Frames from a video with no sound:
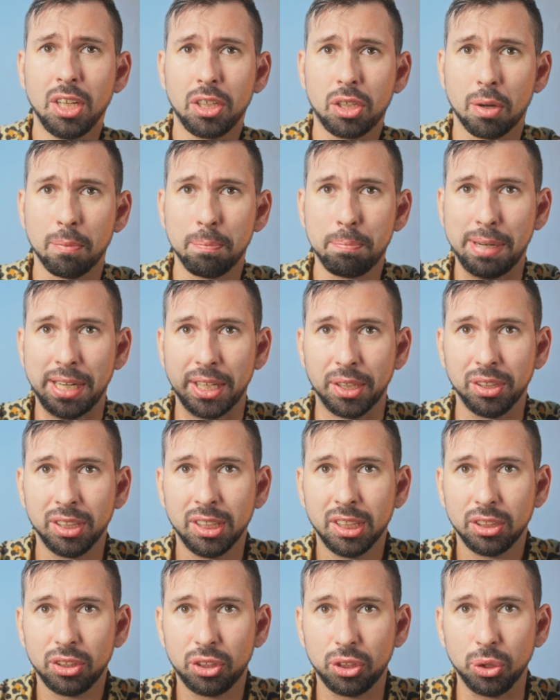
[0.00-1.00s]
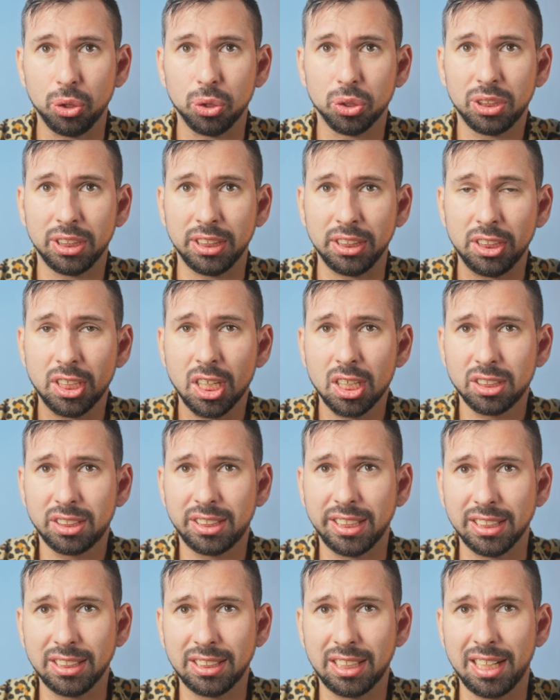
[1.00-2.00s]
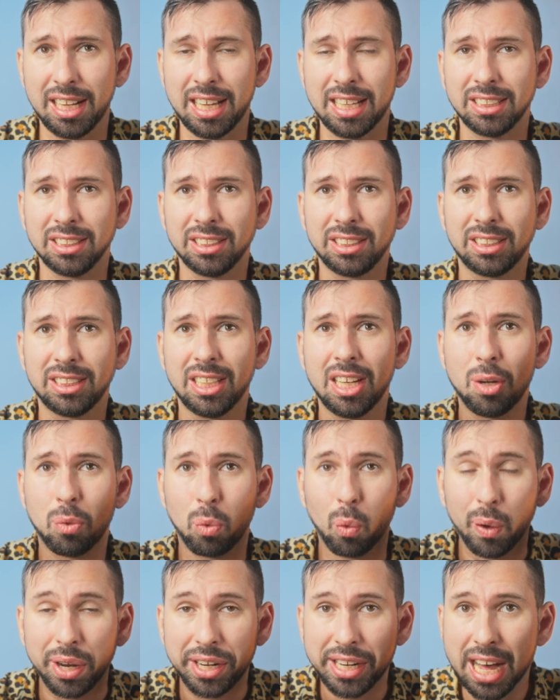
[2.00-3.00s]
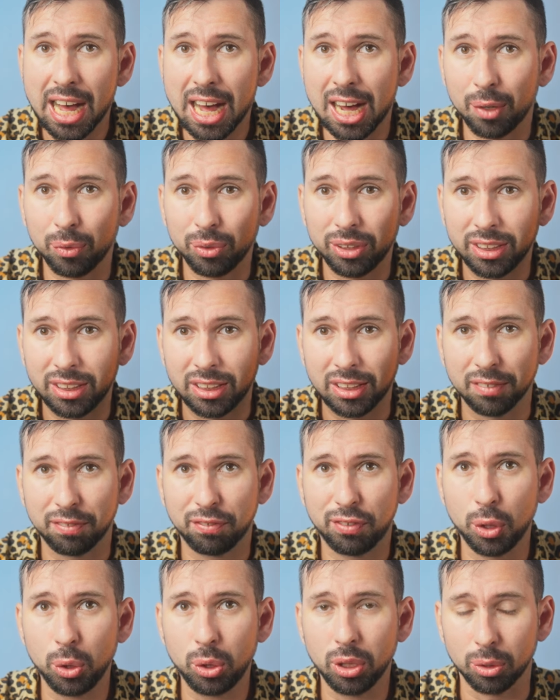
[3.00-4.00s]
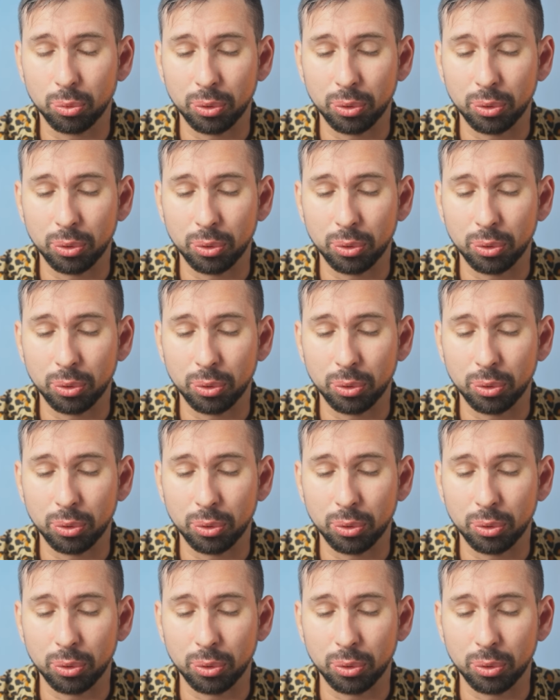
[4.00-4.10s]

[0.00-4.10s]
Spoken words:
compared to using just this lens without the focal